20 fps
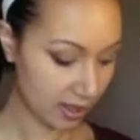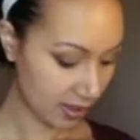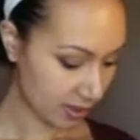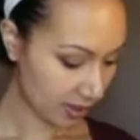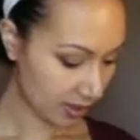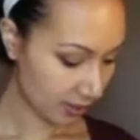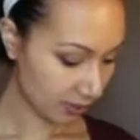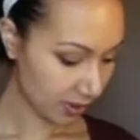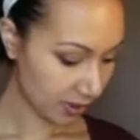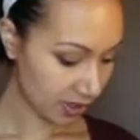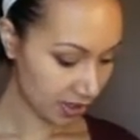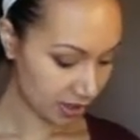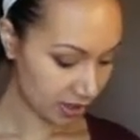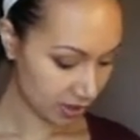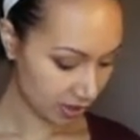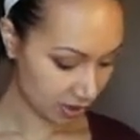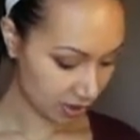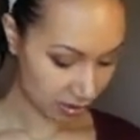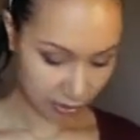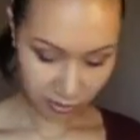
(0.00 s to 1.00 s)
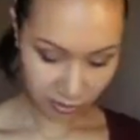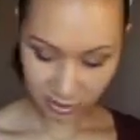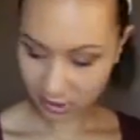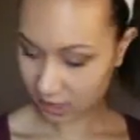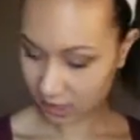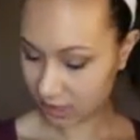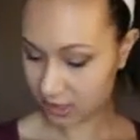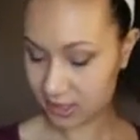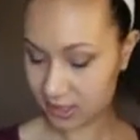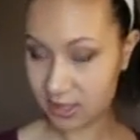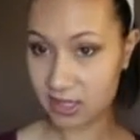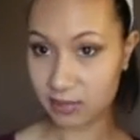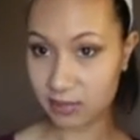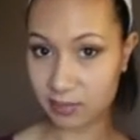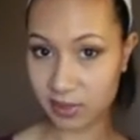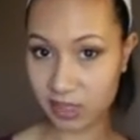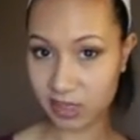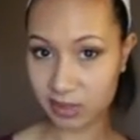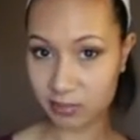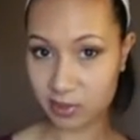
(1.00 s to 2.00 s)
Then I'm going to just use a
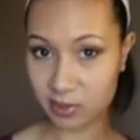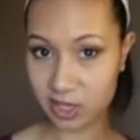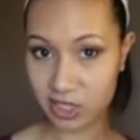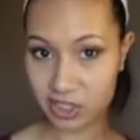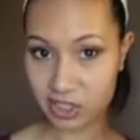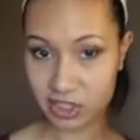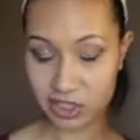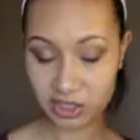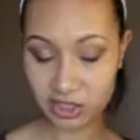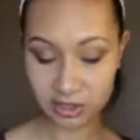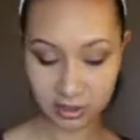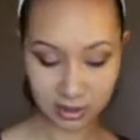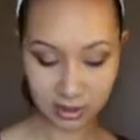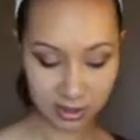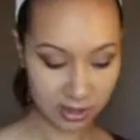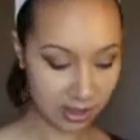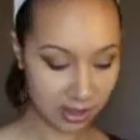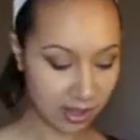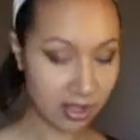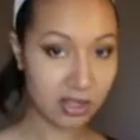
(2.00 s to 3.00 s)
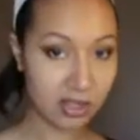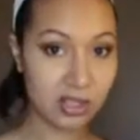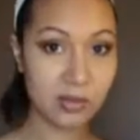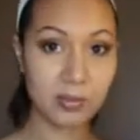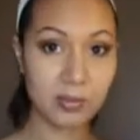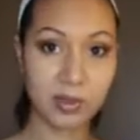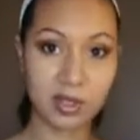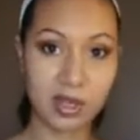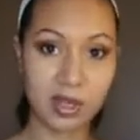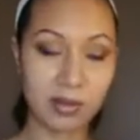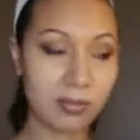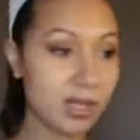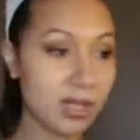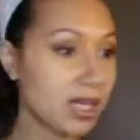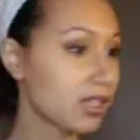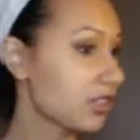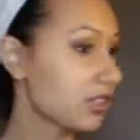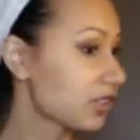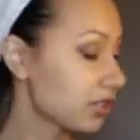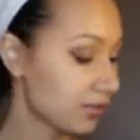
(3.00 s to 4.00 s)
stippling brush to put on
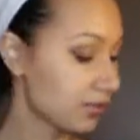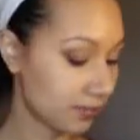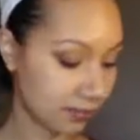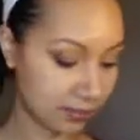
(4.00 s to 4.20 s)
blush.